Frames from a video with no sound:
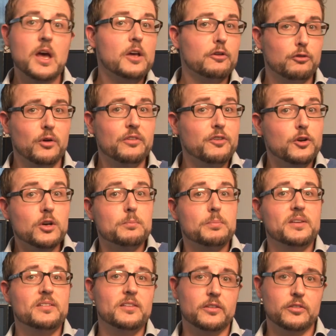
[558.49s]
So if you're a
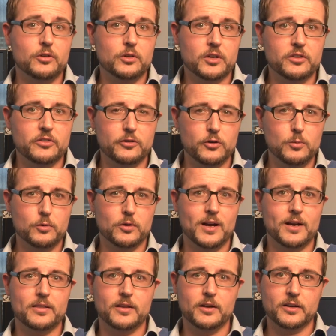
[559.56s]
business or consumer
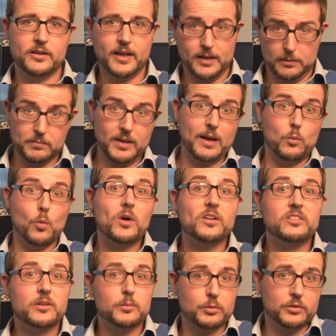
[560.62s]
out there that, that
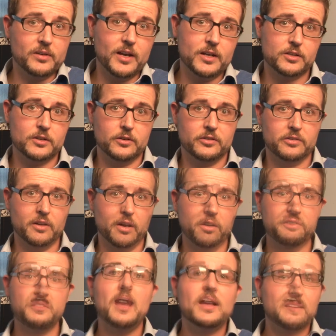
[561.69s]
wants to protect
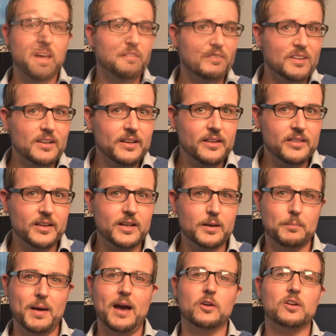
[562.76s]
yourself, definitely think
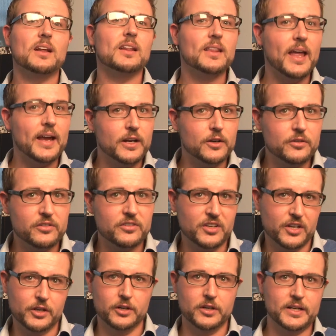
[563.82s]
about layered
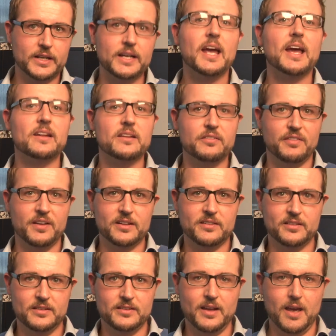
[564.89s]
security and
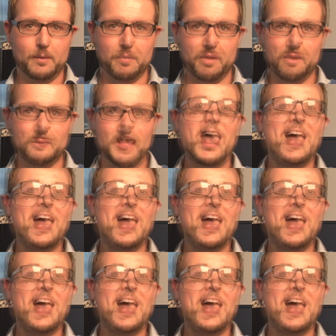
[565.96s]
defense in depth.